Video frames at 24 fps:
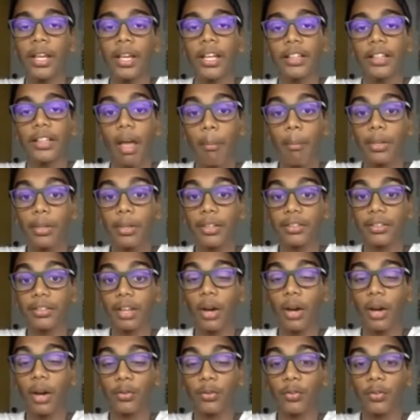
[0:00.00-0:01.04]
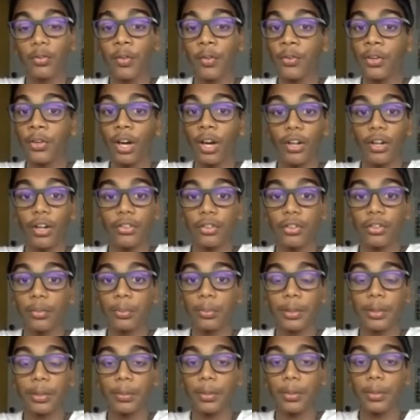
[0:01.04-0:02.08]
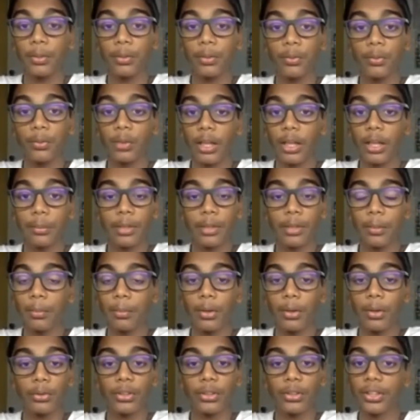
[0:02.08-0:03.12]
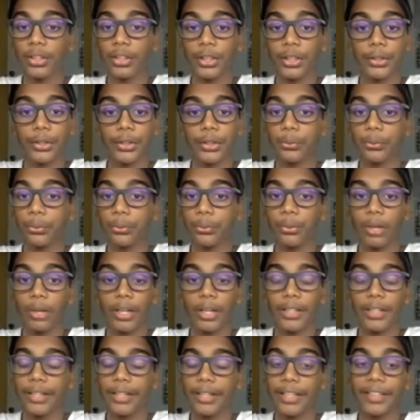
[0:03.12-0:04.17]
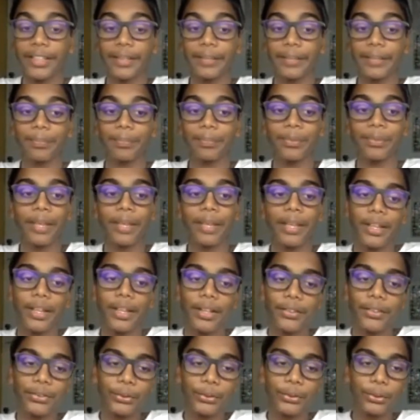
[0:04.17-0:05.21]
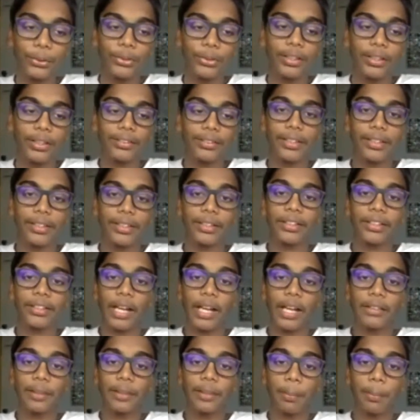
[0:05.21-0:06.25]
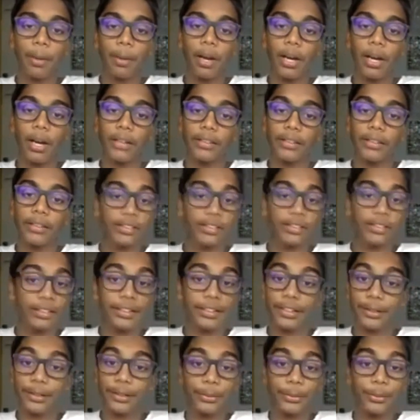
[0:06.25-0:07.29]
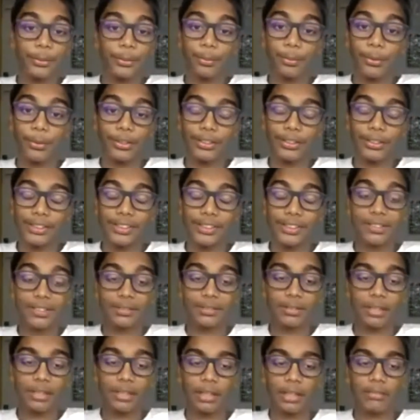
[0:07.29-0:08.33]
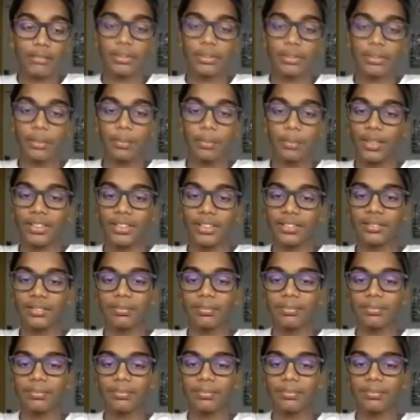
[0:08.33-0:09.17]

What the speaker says: That means out of every 100 people who climb that mountain, 32 are dead. So they say that the path is littered with bodies, like some parts.